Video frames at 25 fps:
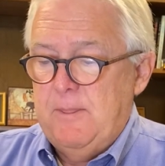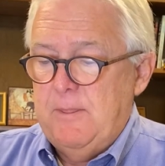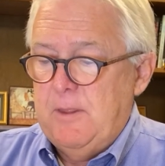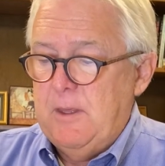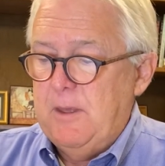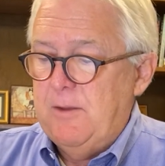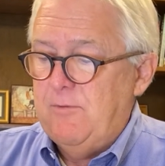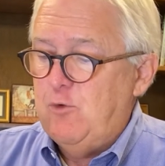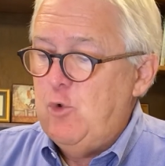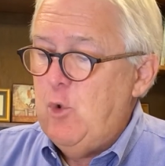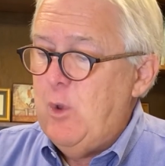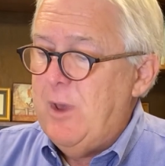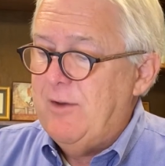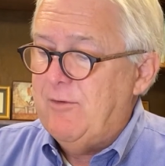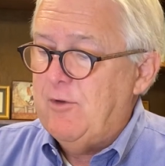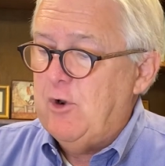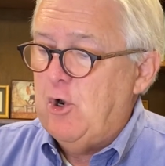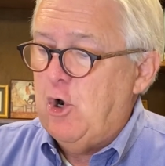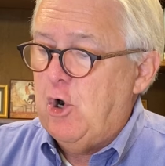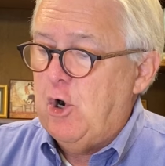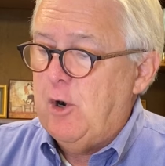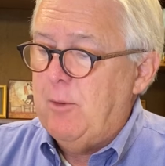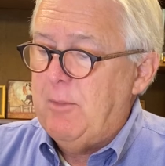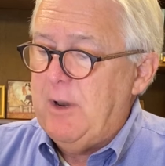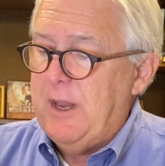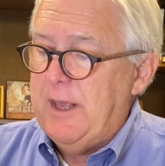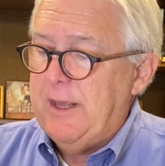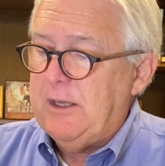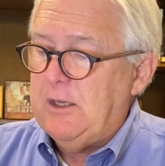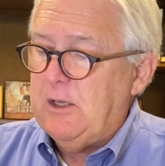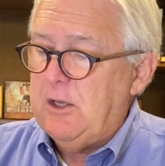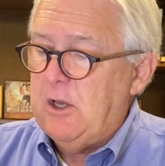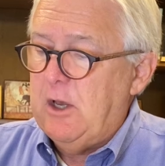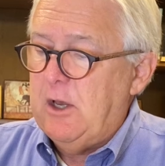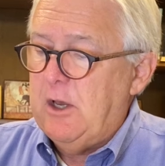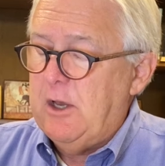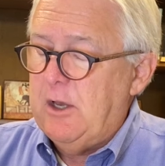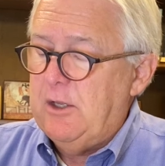If you have an arm like
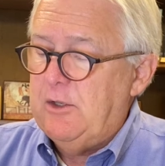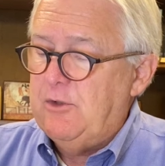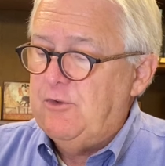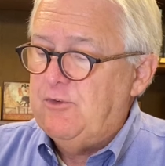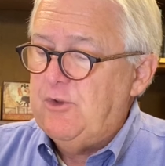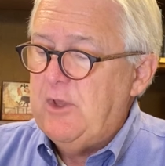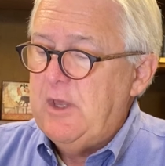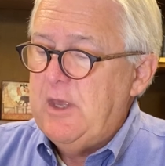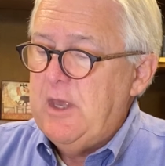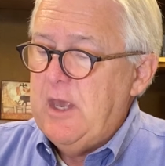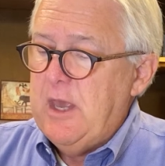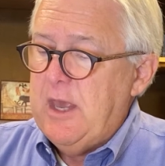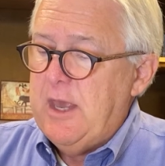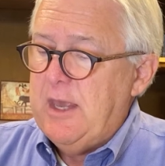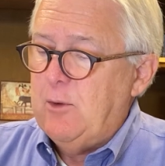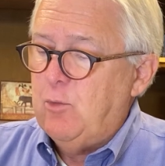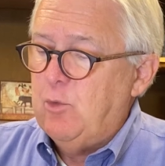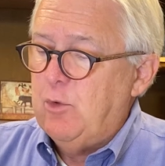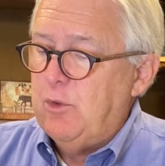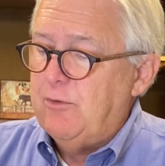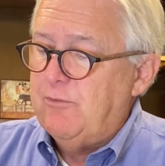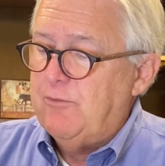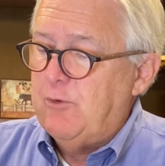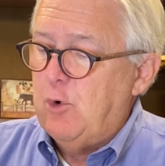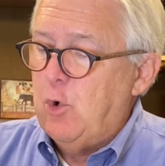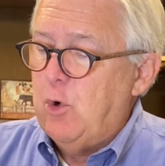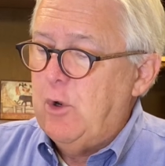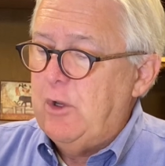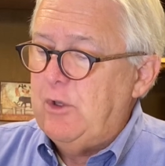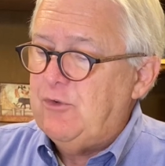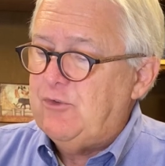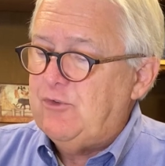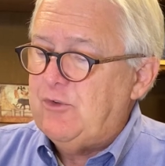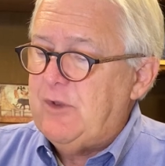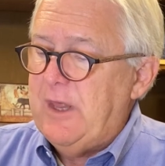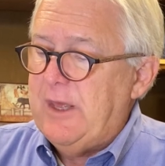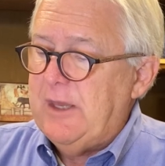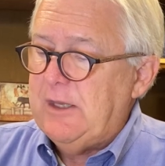God's, and with a
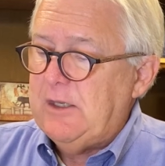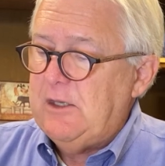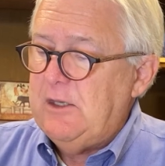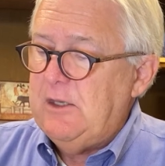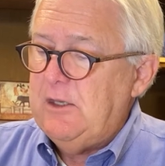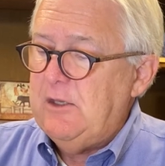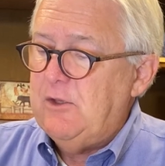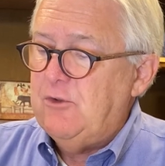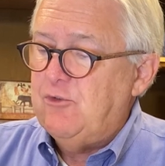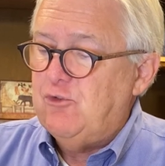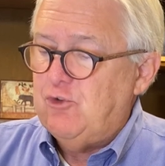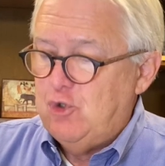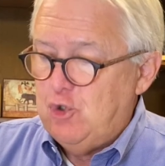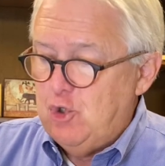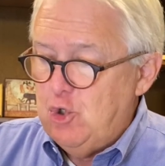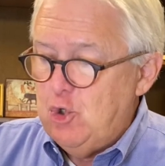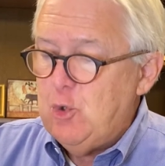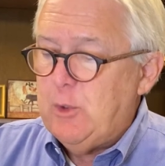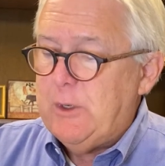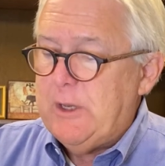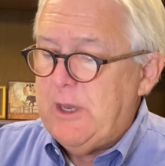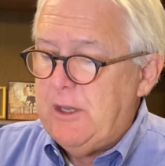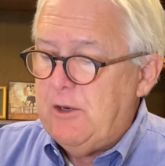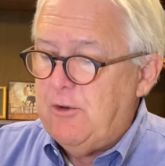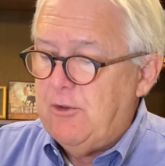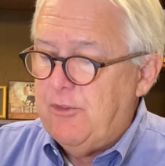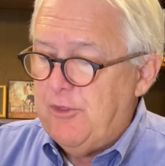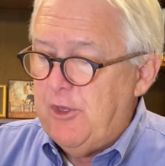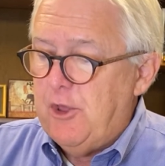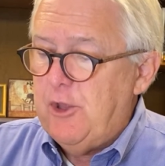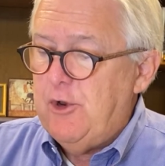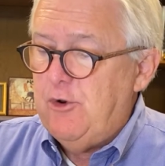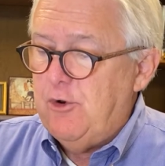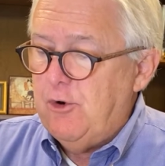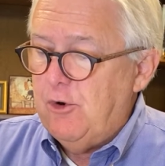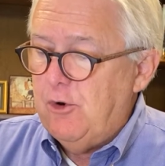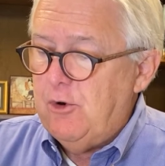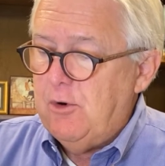voice like his, you can
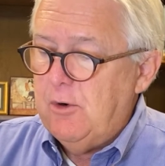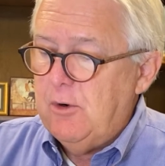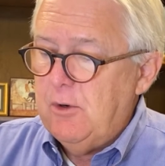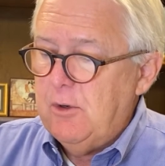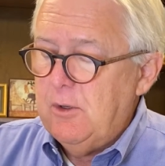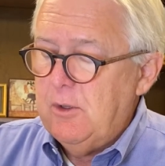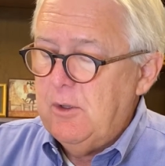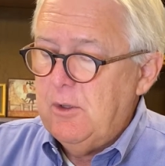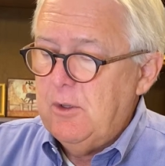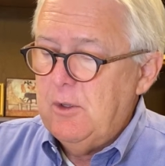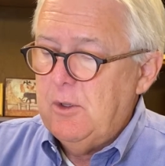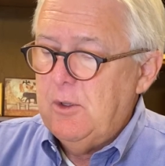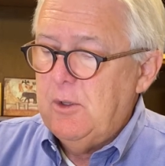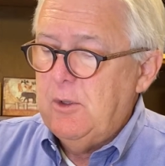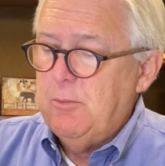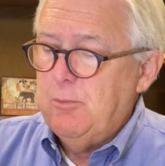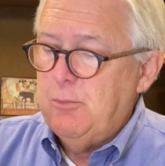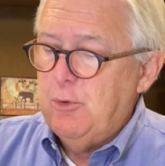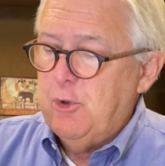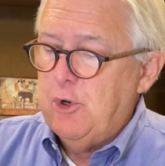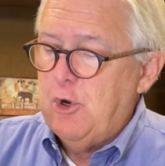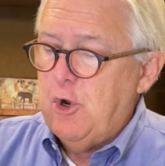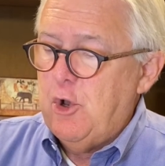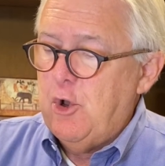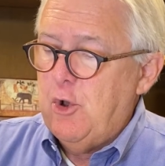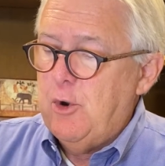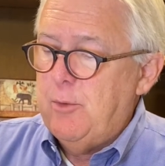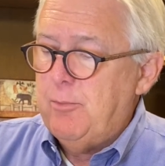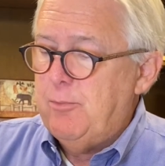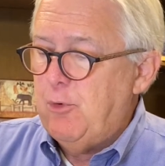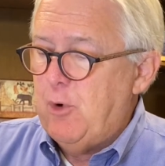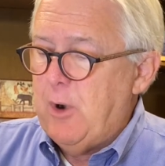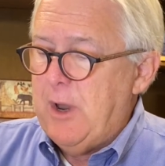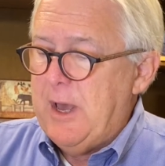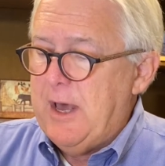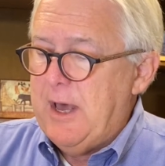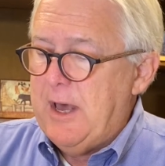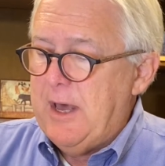thunder, put on
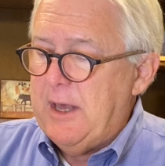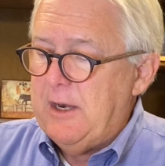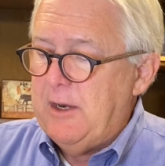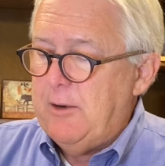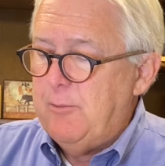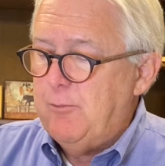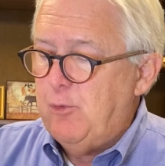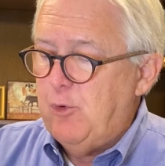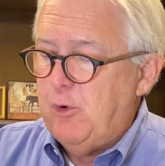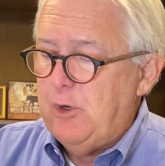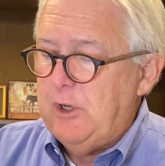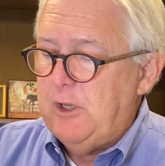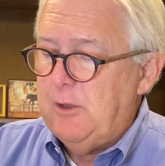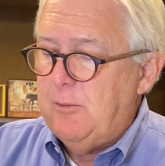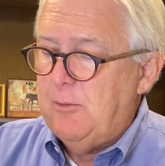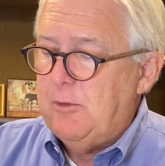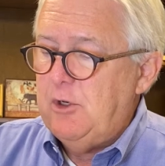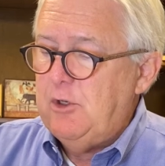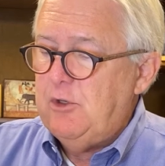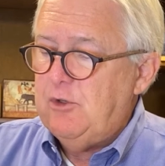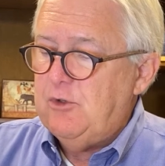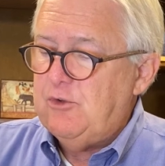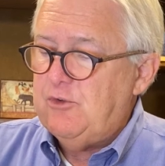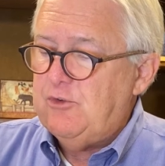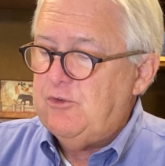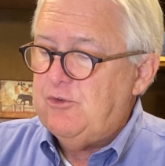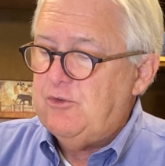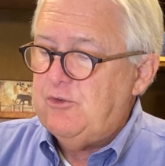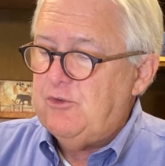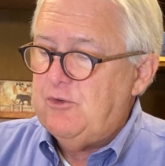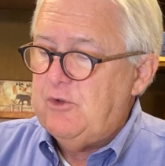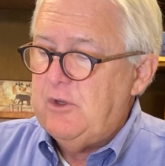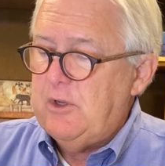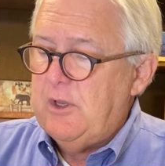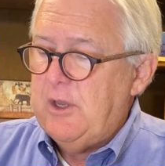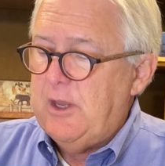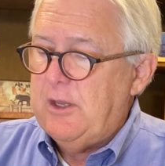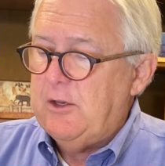pride and preeminence,
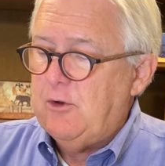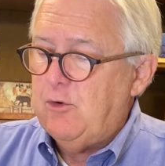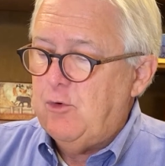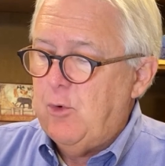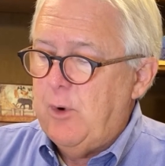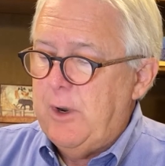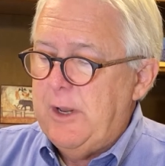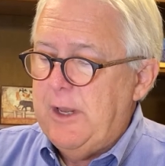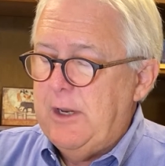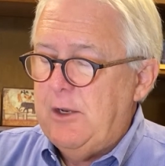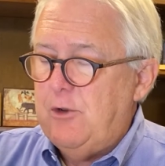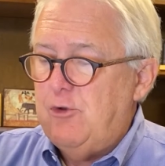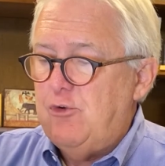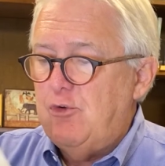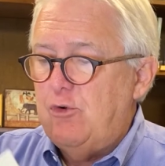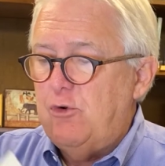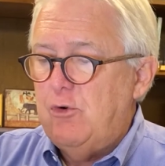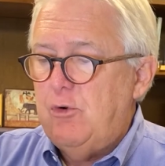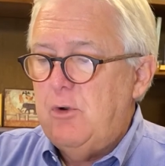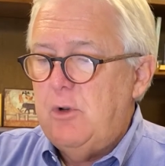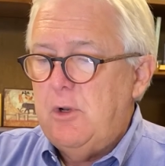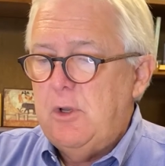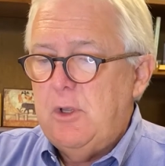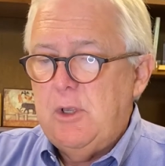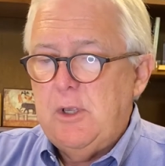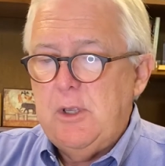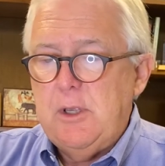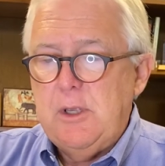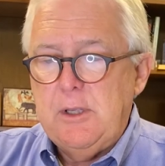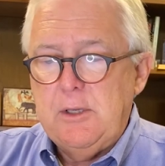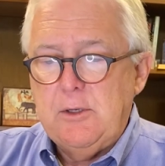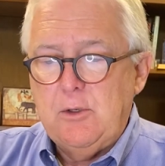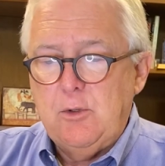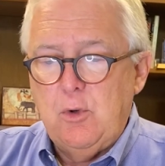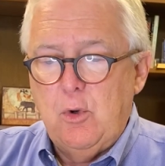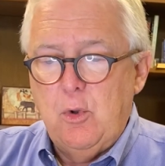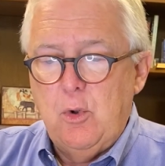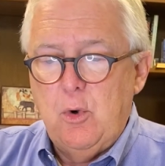and grandeur
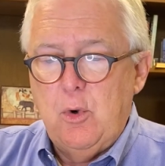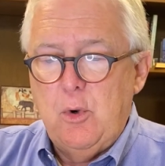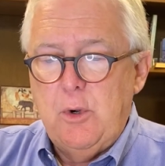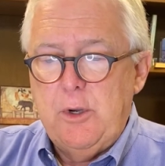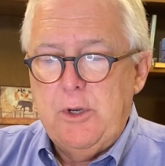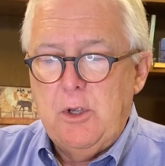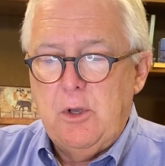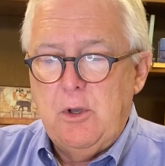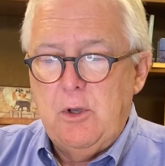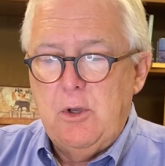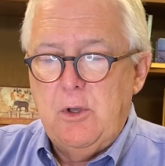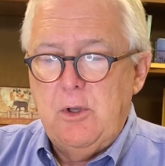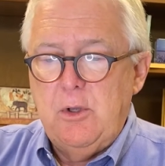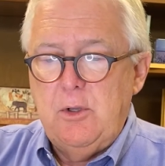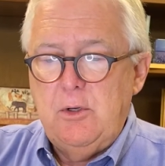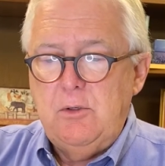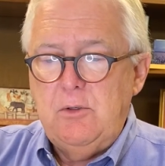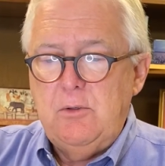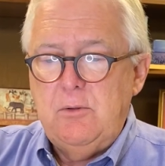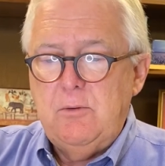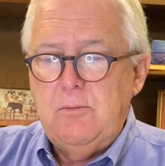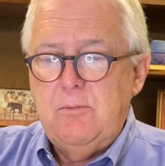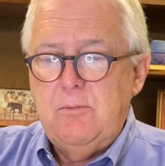and glory on.